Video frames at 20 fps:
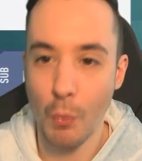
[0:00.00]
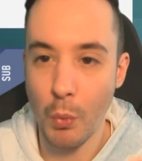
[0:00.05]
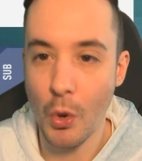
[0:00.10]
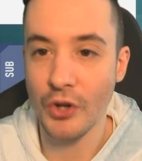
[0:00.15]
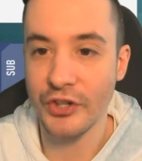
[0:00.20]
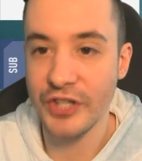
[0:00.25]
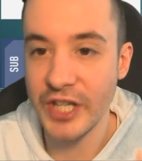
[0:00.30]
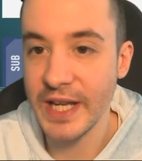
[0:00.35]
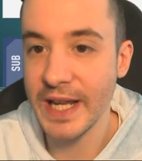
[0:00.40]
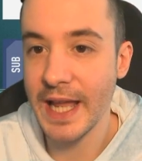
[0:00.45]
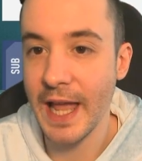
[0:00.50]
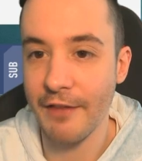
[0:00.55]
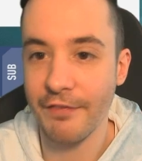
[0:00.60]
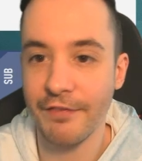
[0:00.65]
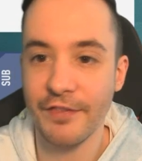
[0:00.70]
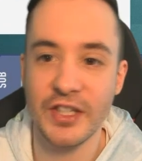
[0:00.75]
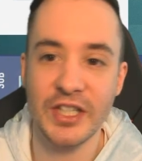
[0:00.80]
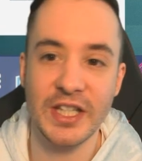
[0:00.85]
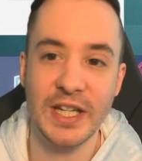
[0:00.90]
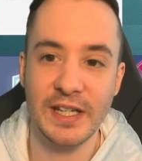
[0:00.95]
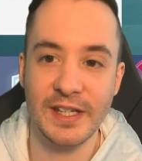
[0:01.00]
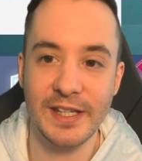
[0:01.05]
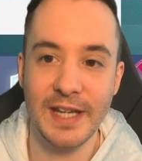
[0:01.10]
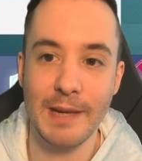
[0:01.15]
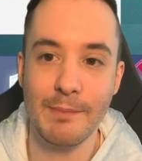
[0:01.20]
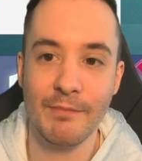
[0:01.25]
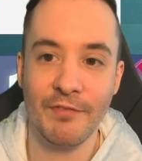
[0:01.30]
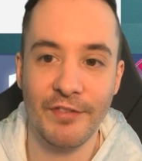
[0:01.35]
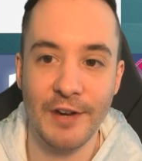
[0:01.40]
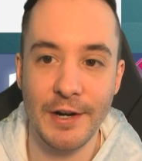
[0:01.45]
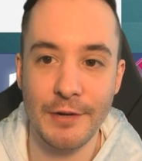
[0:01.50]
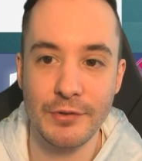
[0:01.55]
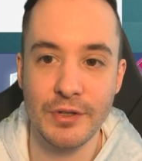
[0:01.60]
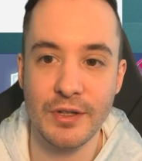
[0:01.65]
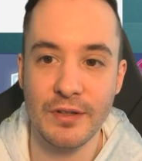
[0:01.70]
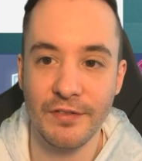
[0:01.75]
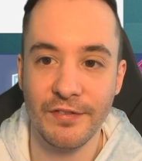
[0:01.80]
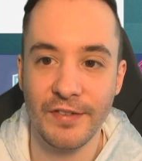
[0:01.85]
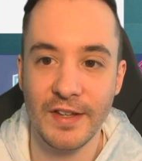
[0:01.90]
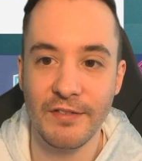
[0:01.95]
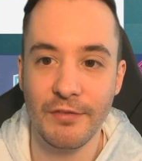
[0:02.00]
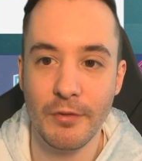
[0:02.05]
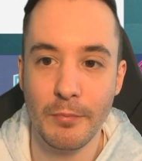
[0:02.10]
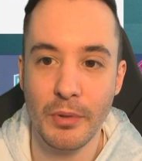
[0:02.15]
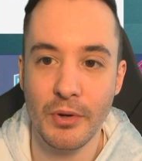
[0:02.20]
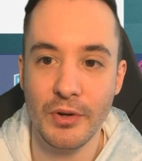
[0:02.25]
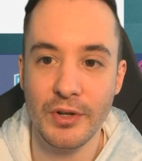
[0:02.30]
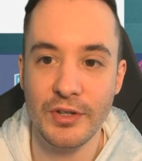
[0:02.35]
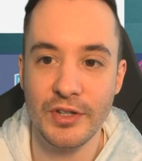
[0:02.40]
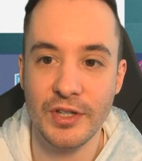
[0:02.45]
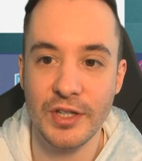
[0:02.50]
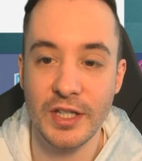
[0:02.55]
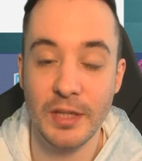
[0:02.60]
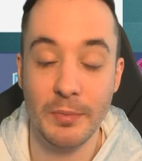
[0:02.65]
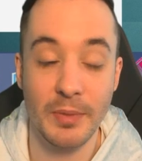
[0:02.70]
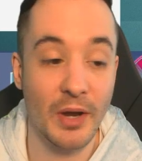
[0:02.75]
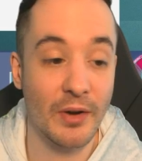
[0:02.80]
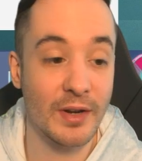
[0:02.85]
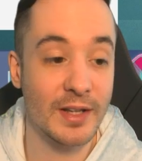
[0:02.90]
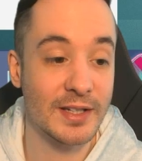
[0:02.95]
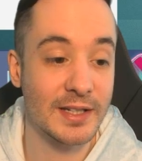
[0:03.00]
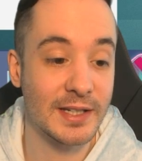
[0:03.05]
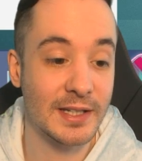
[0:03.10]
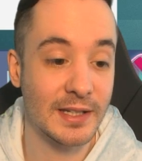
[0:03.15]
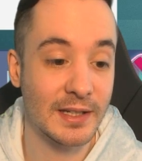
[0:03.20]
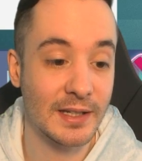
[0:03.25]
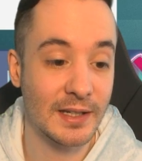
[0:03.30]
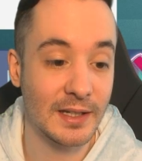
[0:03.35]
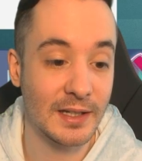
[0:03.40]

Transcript: what do you get for 16,000 FIFA points to be honest?